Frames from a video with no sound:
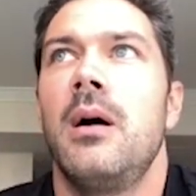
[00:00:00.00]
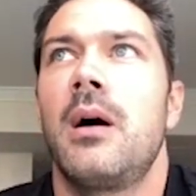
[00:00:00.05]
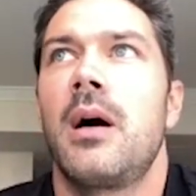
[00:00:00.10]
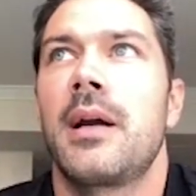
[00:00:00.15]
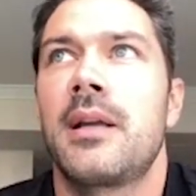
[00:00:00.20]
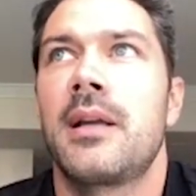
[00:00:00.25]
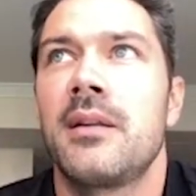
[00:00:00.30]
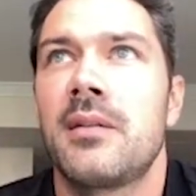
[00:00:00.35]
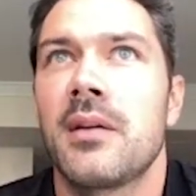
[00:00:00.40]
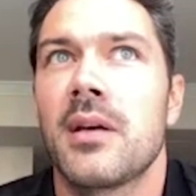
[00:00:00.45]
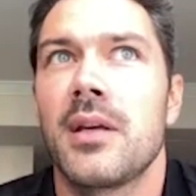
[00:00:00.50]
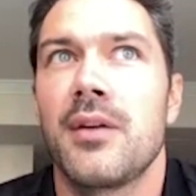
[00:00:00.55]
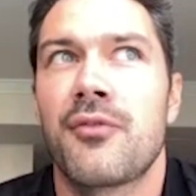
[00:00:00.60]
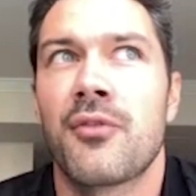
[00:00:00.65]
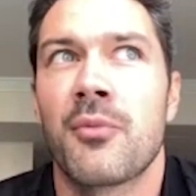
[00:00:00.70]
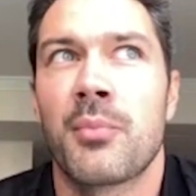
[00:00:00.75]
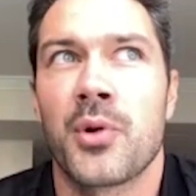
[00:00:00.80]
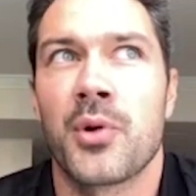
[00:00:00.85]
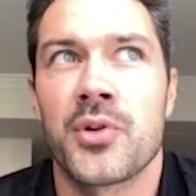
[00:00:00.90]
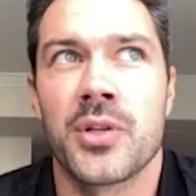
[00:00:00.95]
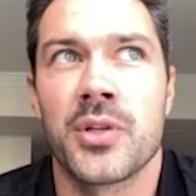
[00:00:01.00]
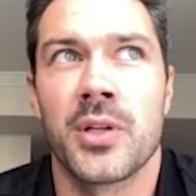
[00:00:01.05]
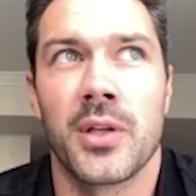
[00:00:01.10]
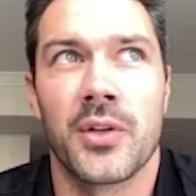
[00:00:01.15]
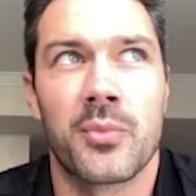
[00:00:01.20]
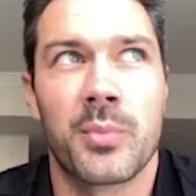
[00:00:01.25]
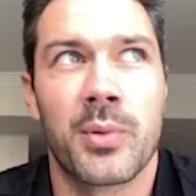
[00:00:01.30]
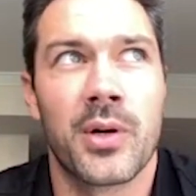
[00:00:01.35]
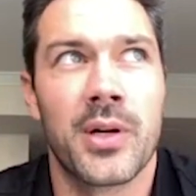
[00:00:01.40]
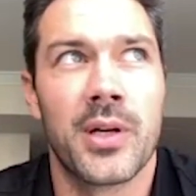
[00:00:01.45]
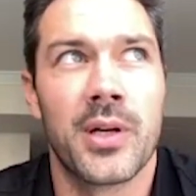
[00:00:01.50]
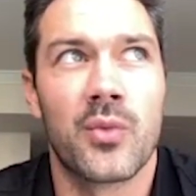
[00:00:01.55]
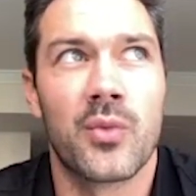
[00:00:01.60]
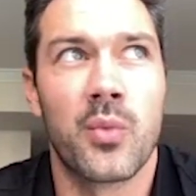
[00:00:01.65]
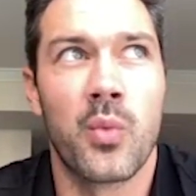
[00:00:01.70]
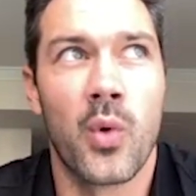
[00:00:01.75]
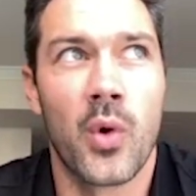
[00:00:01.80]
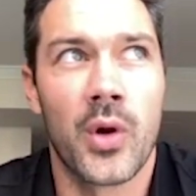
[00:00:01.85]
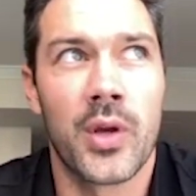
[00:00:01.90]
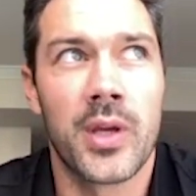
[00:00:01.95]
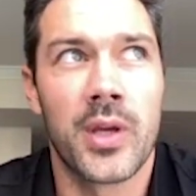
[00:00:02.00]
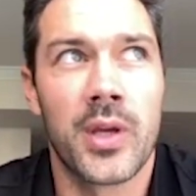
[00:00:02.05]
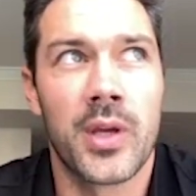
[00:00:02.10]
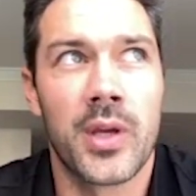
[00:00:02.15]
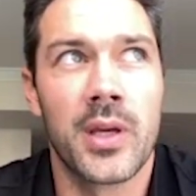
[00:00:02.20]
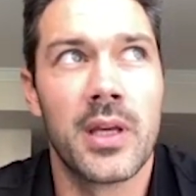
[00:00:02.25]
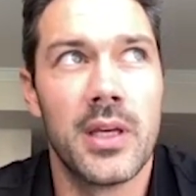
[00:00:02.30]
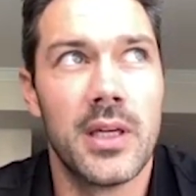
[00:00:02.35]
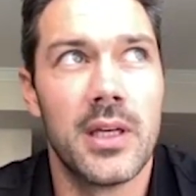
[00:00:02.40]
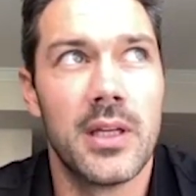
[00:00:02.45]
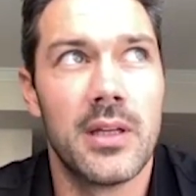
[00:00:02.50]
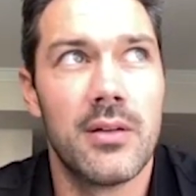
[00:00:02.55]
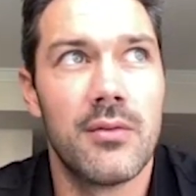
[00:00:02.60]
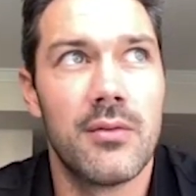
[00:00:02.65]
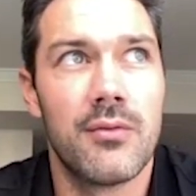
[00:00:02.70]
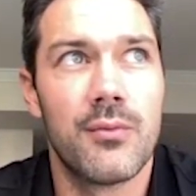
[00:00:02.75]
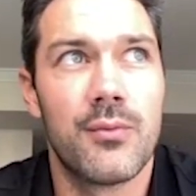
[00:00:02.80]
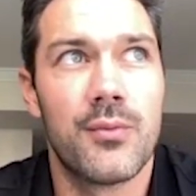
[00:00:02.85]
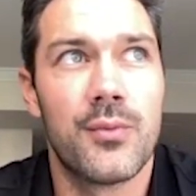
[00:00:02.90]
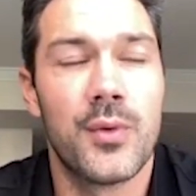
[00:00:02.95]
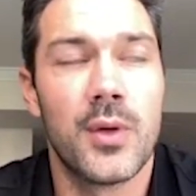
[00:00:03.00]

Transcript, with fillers: I can tell you from personal experience, working in,